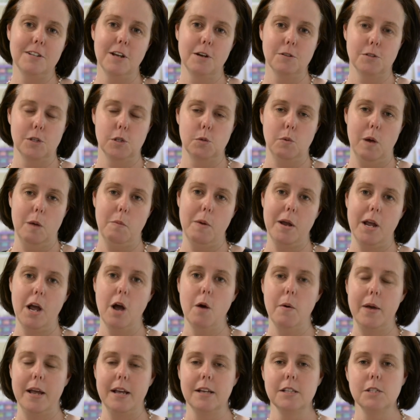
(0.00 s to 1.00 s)
tells us where we're
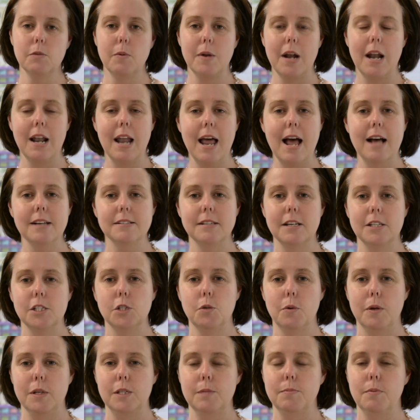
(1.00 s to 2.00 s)
going. So it allows us
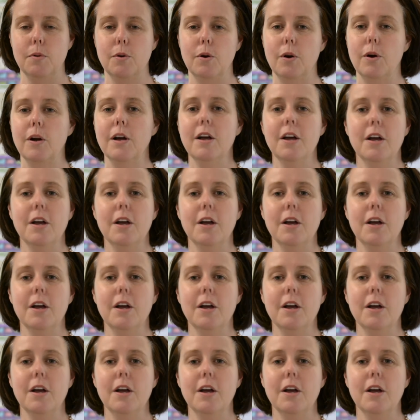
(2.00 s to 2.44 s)
to explore